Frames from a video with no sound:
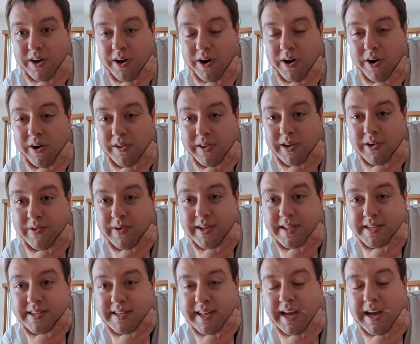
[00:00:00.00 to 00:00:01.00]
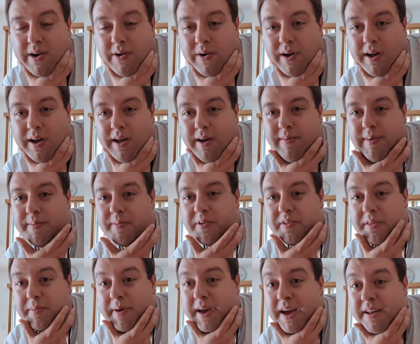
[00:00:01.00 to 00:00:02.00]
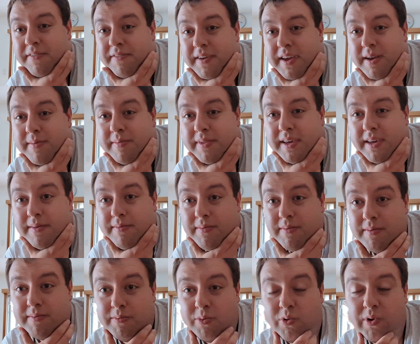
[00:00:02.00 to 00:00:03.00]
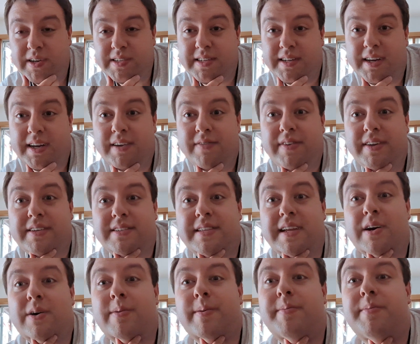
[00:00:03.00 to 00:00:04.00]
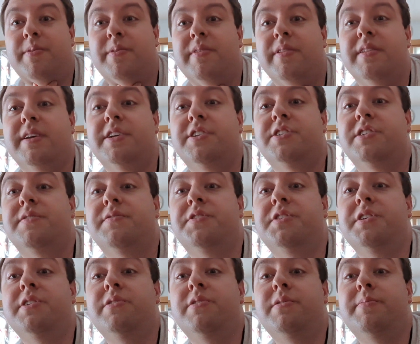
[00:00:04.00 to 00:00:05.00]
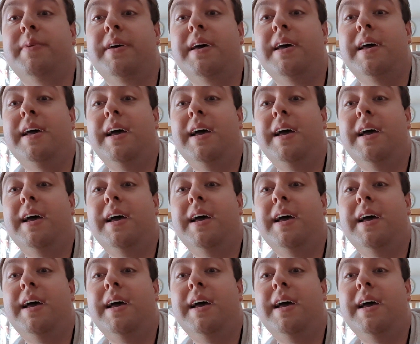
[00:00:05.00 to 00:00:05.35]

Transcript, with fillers: Harley Quinn's now a member of the Bat Family, Poison Ivy is now a member of the Legion of Doom,